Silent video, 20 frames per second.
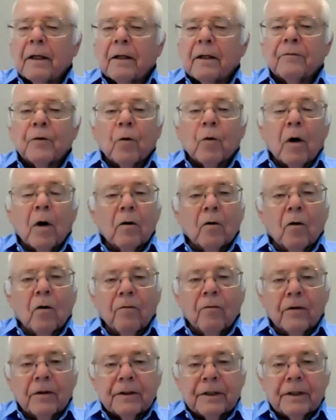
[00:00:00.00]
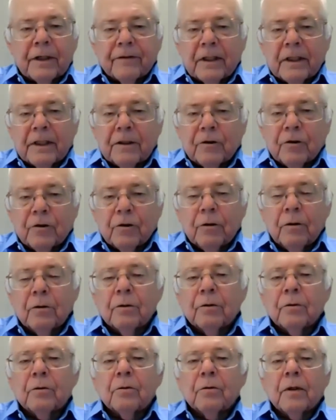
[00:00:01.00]
If you are over
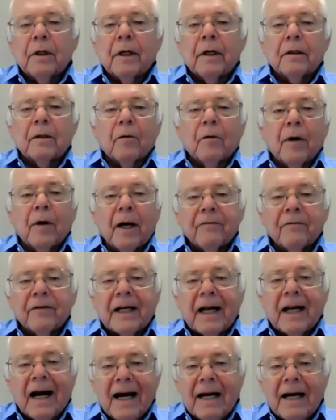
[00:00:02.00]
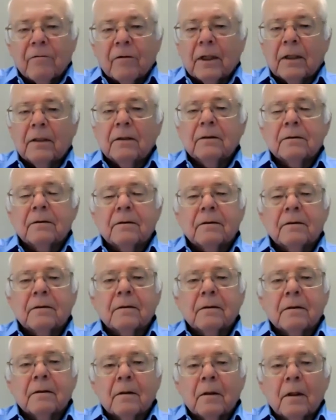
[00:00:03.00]
72 and you have an IRA,
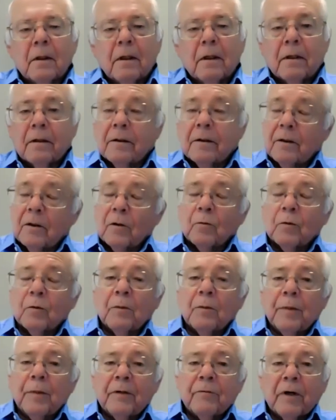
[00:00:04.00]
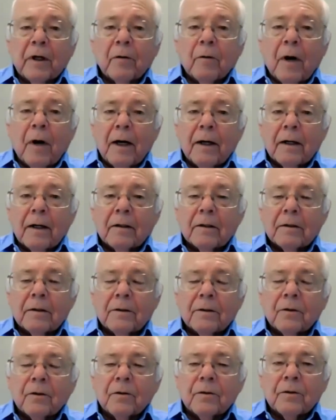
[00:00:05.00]
you will be required
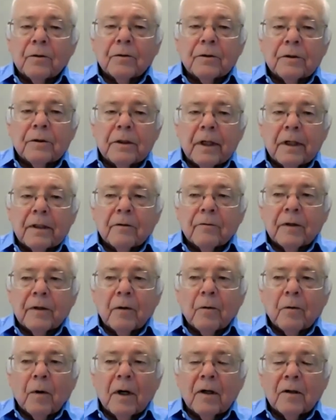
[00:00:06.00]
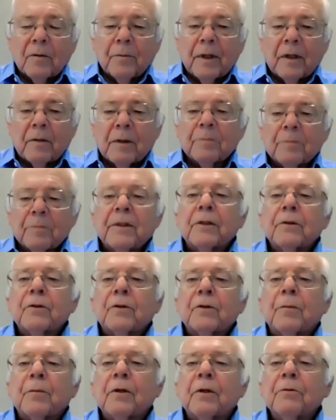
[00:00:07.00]
to take a required minimum
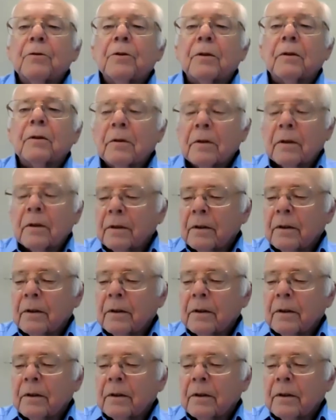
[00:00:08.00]
distribution.